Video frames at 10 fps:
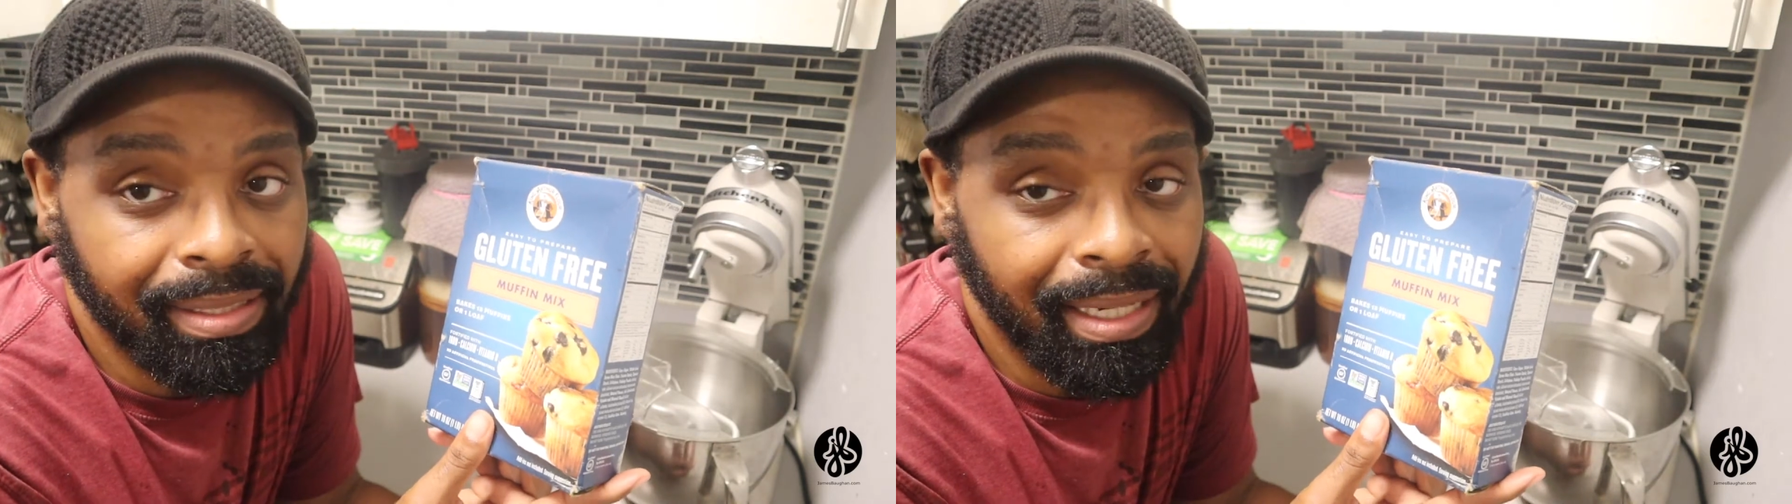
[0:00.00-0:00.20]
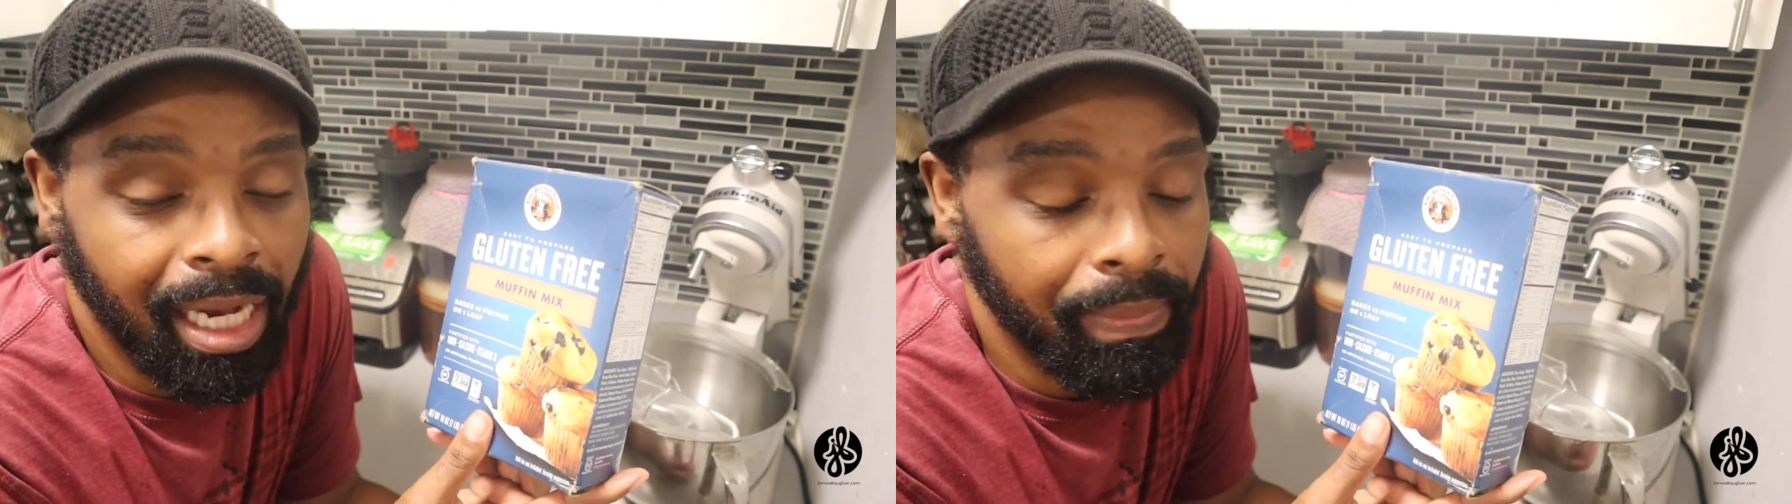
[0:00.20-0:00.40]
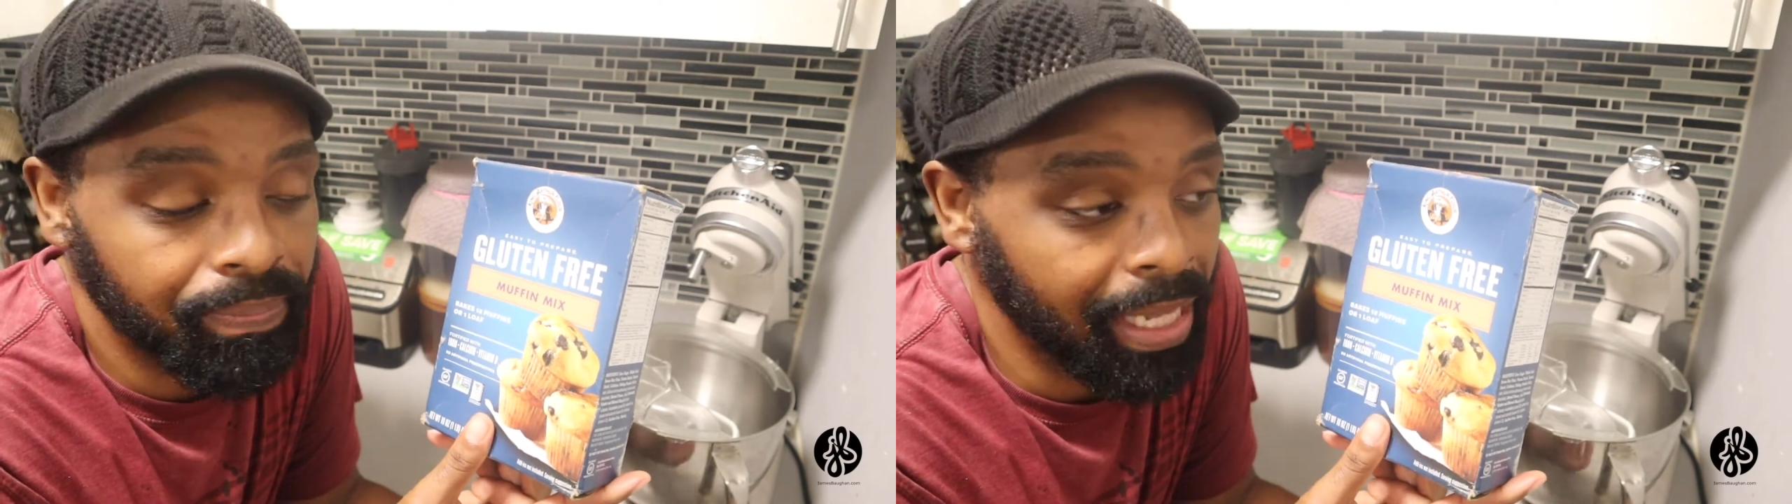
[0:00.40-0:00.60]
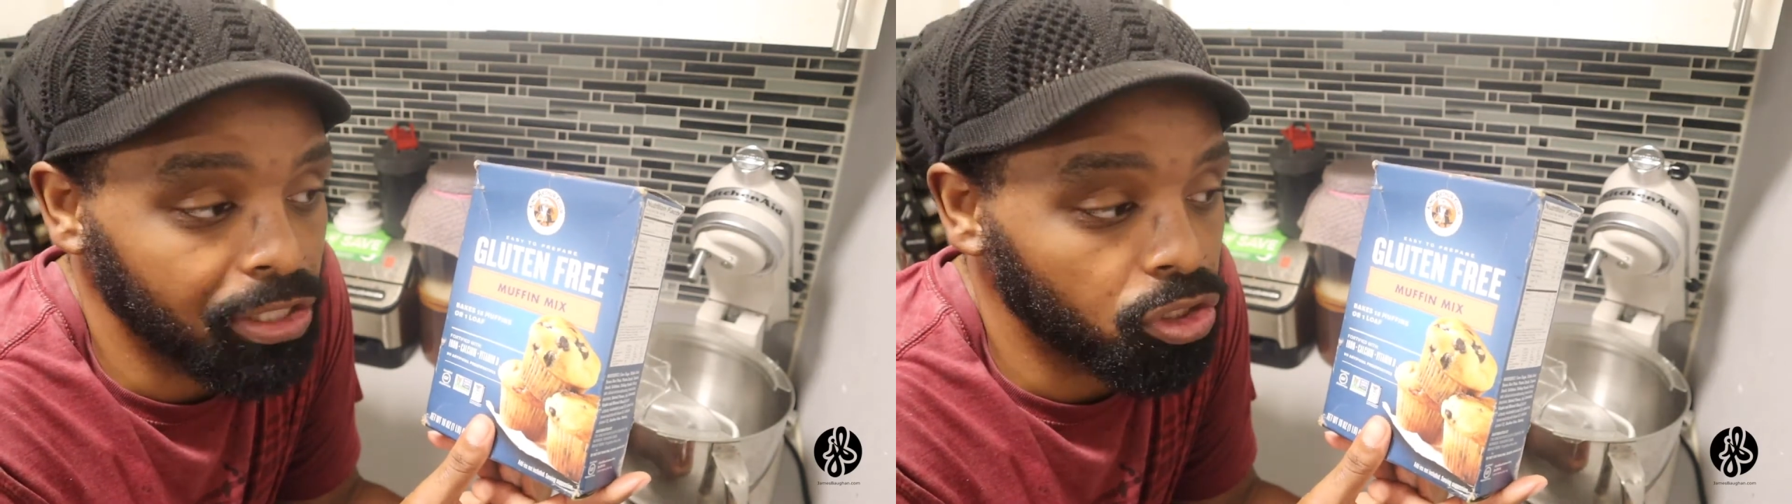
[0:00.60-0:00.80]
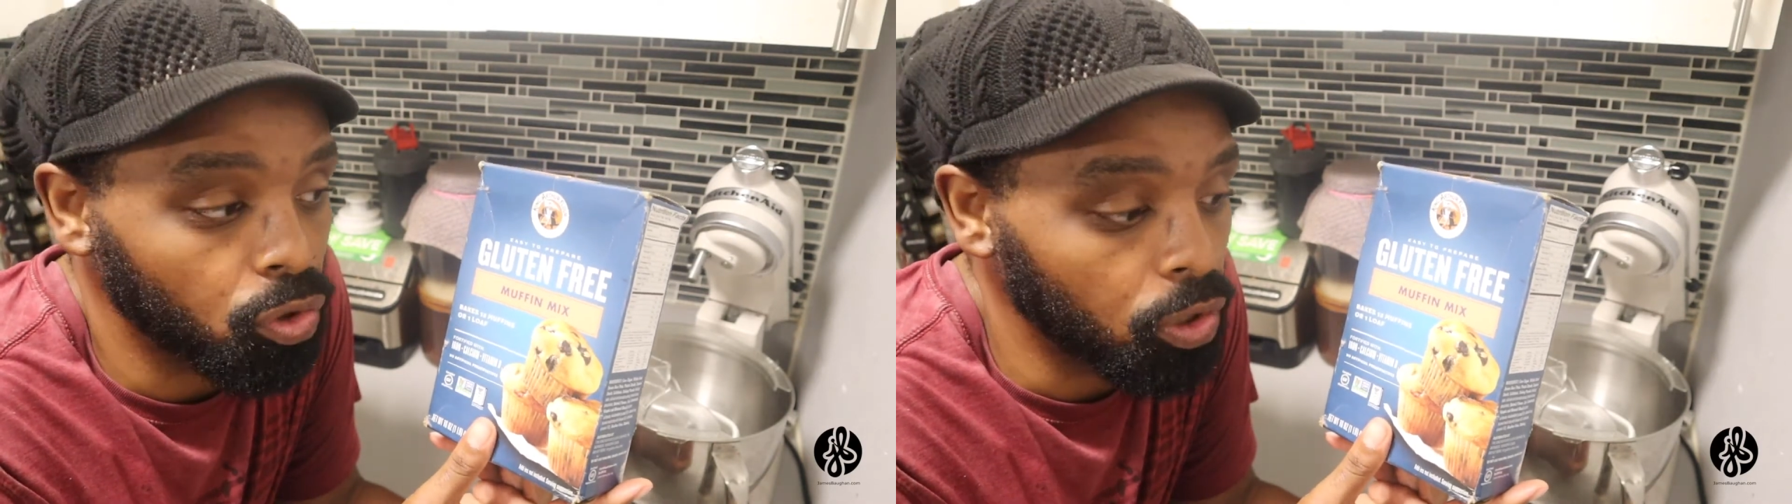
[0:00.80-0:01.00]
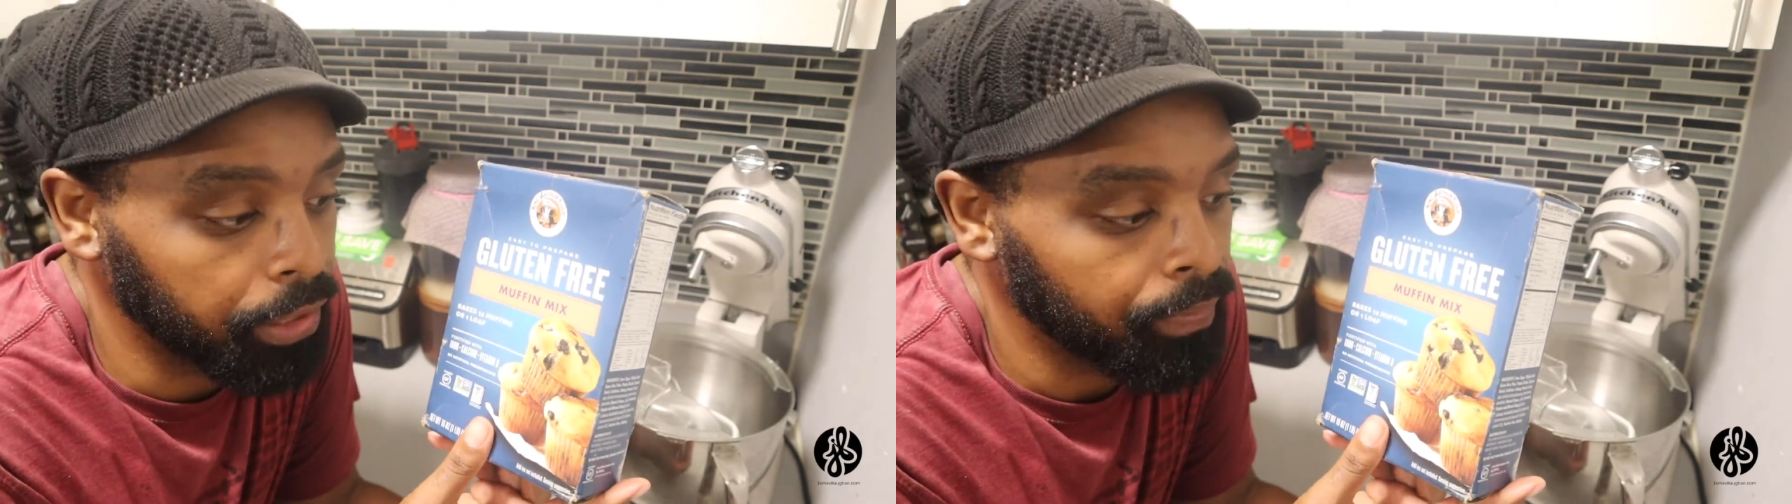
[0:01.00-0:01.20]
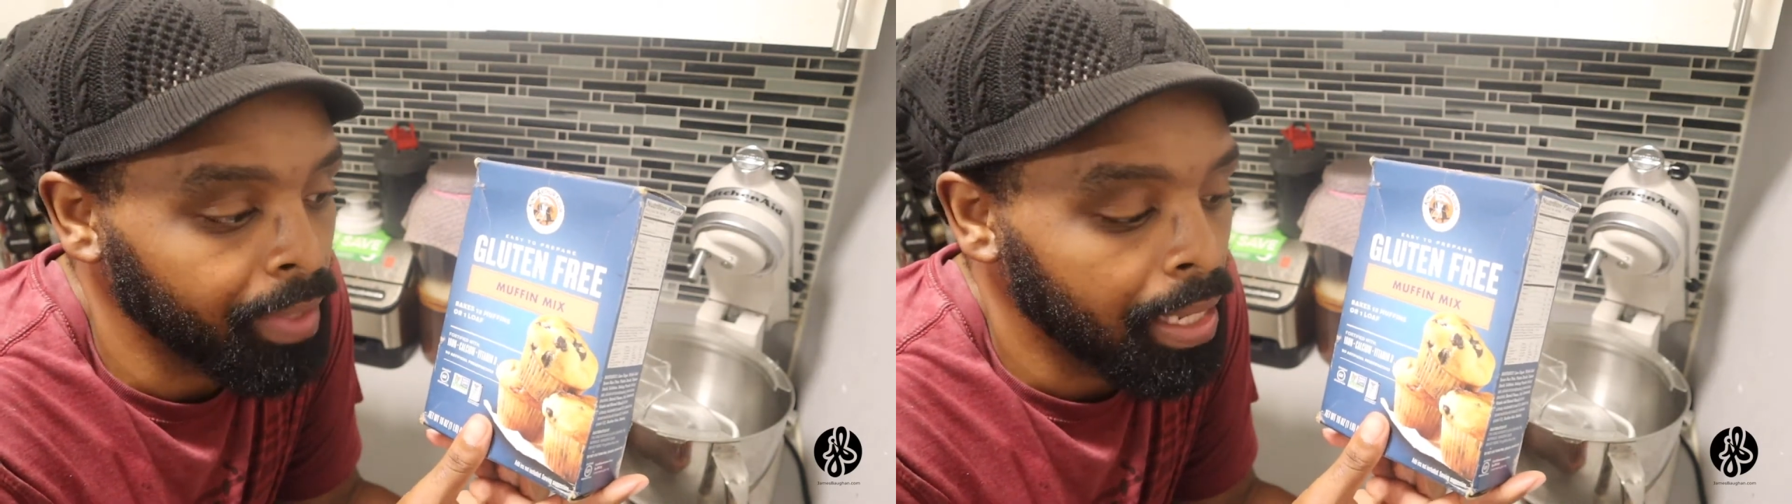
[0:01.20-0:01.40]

and up. I'm not sure.